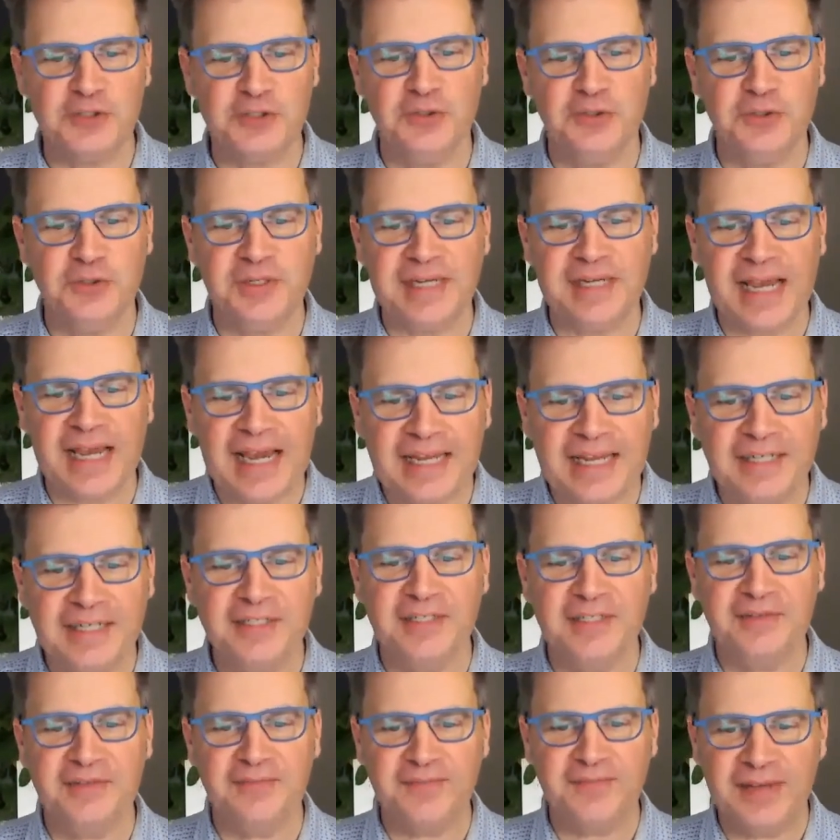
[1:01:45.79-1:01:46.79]
You
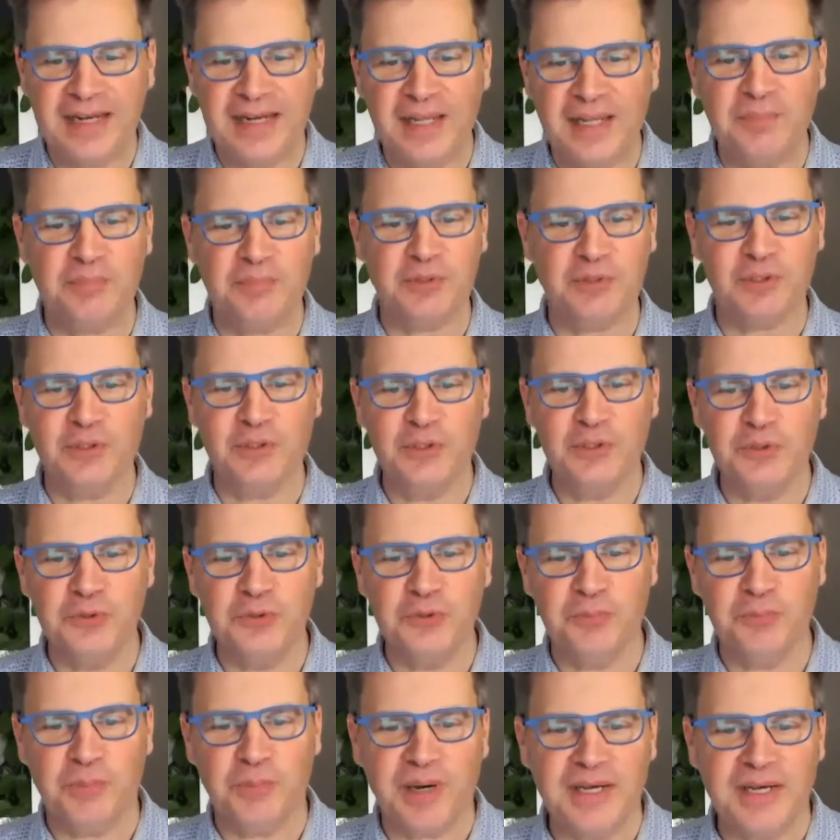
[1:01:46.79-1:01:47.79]
can develop a new
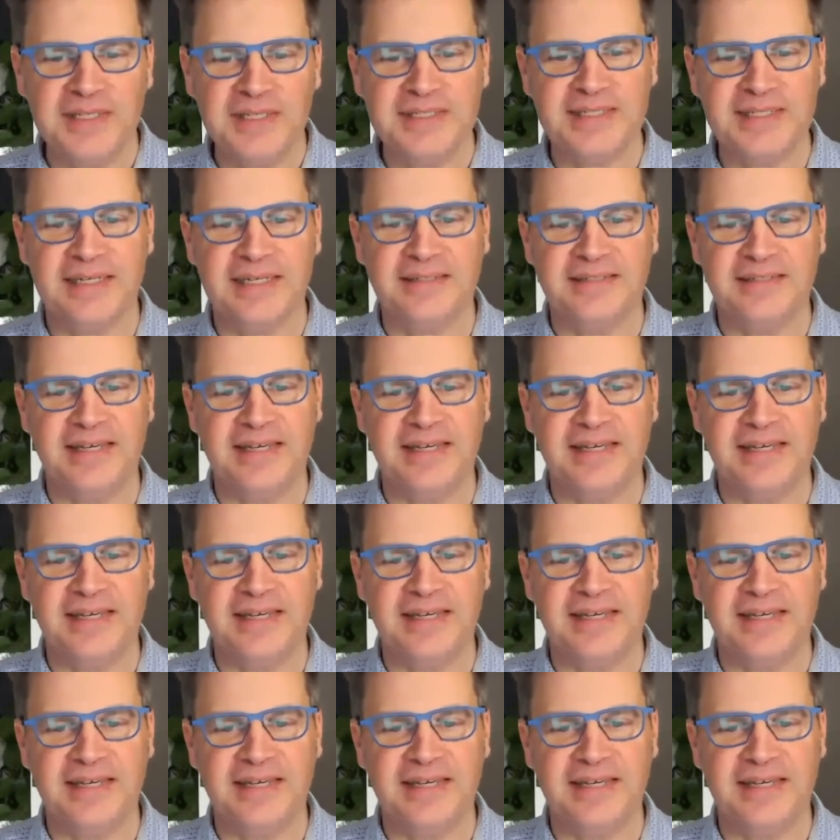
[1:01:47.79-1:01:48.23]
mindset.